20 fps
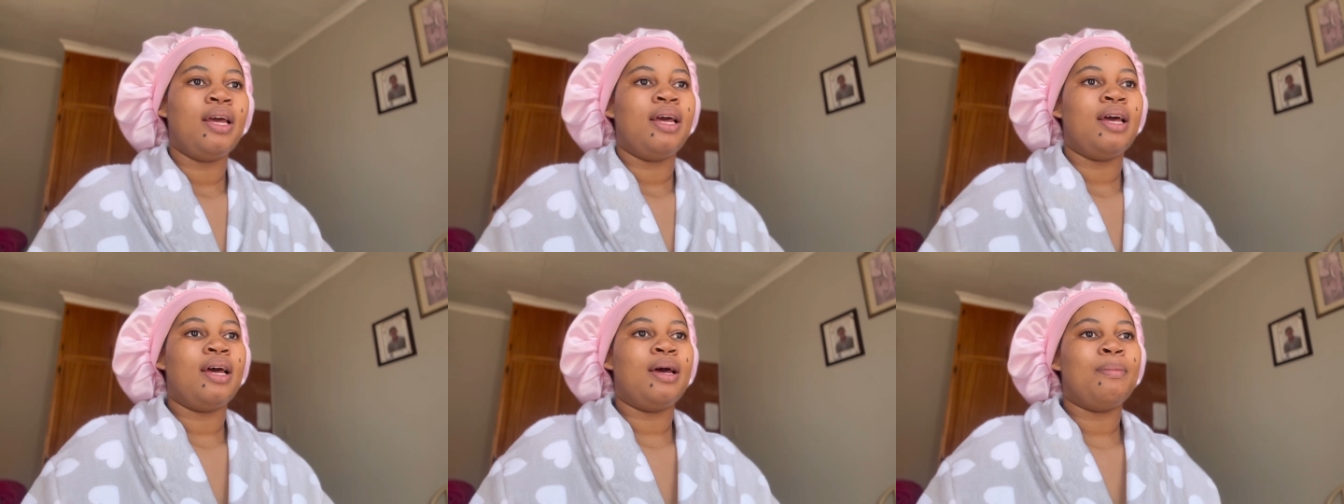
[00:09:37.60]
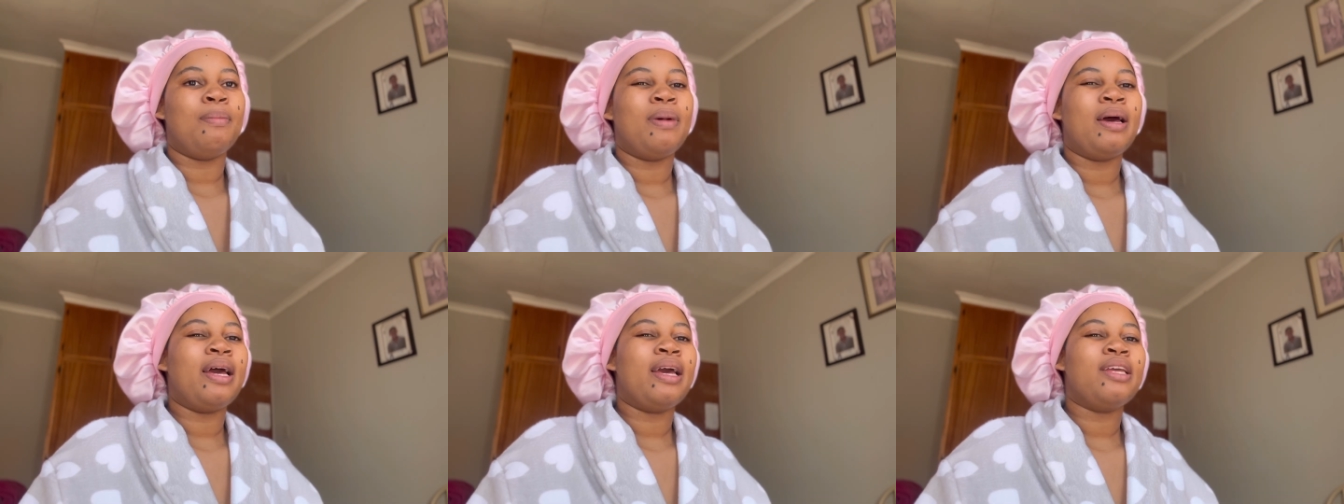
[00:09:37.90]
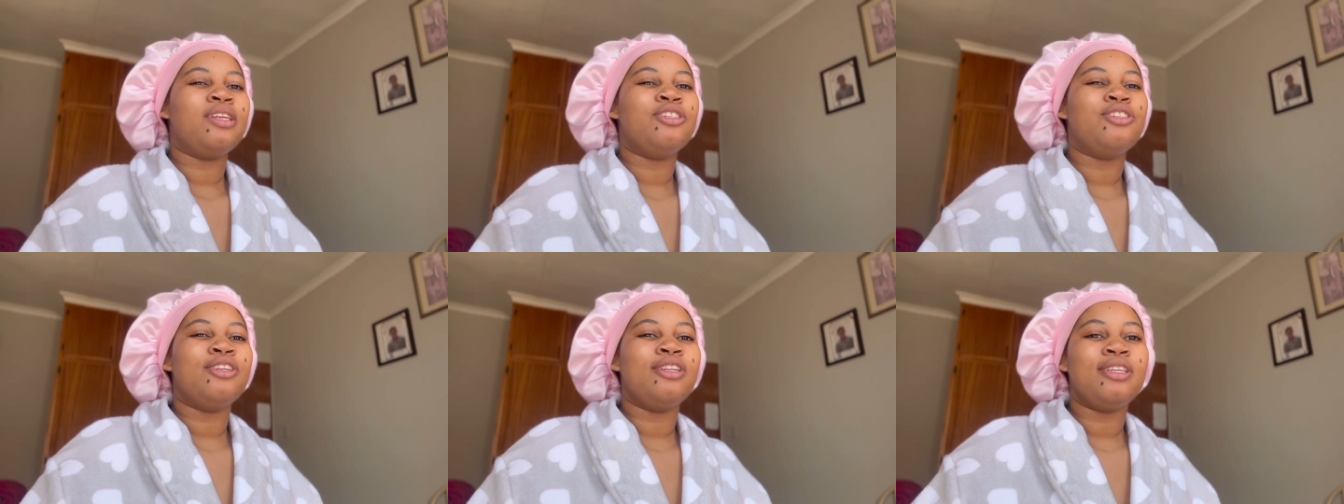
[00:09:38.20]
um i
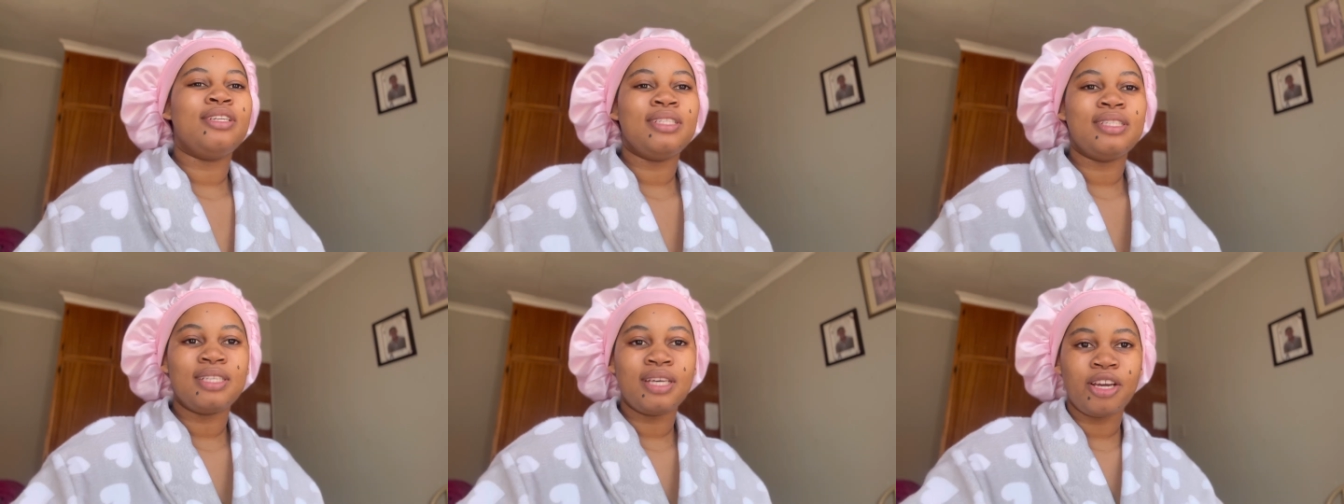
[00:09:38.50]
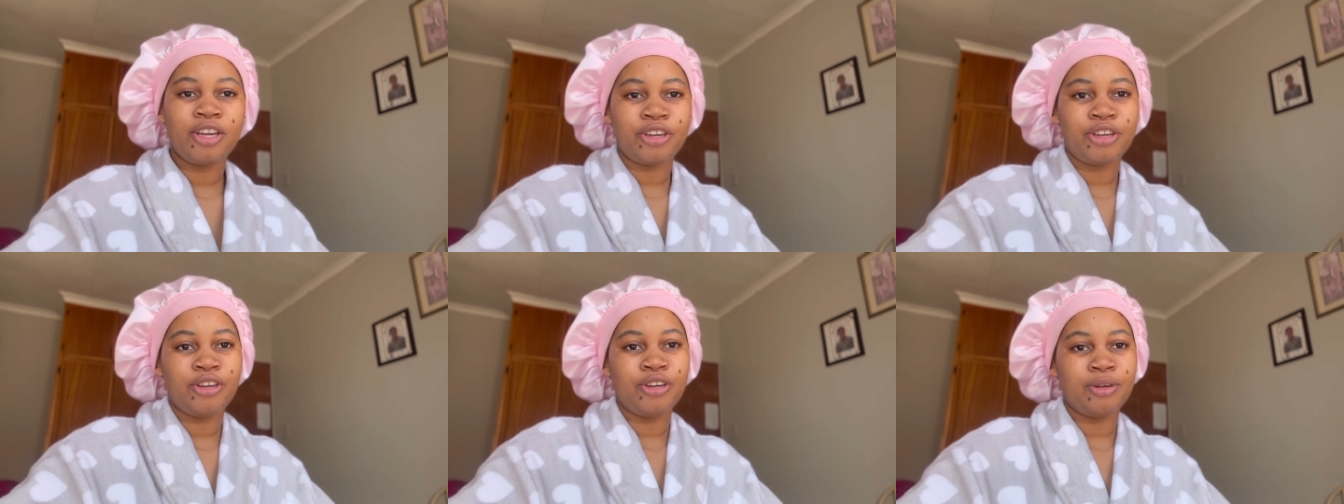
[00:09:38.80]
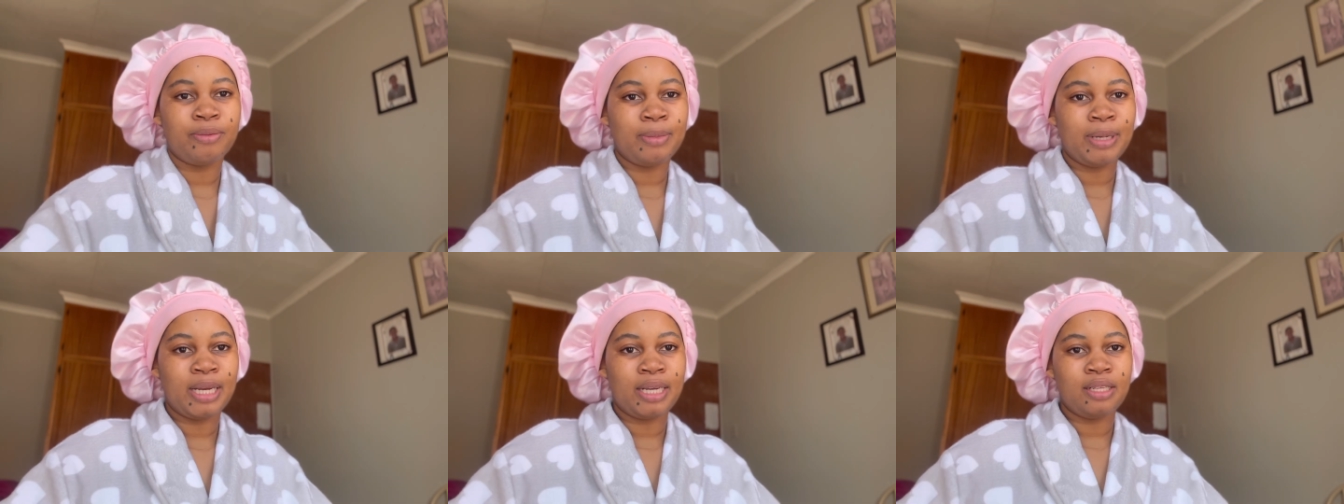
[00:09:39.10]
actually tag her
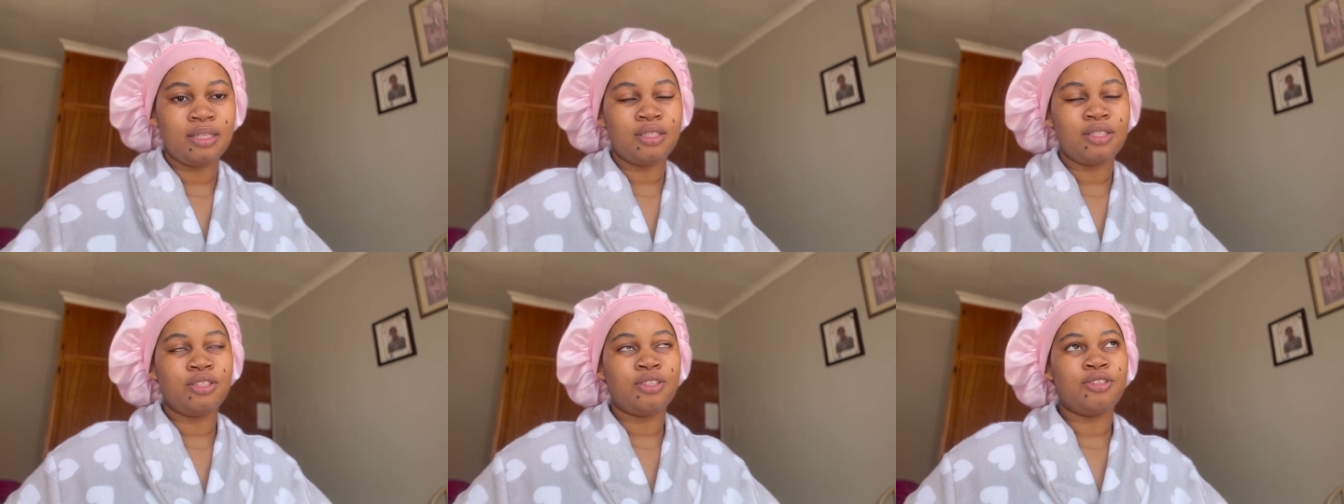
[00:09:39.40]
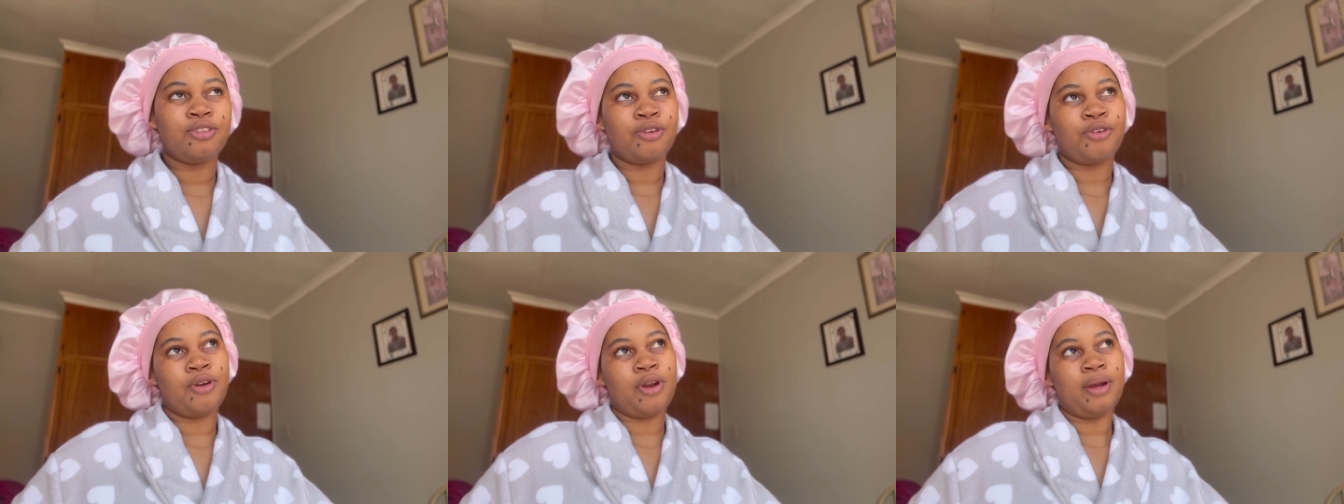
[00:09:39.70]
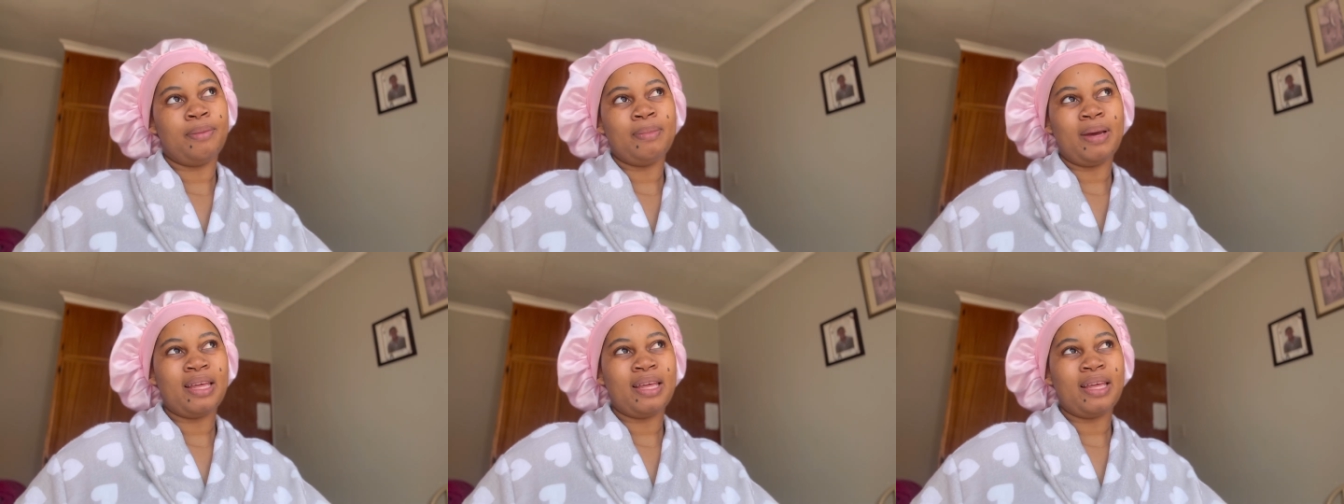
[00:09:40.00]
on my instagram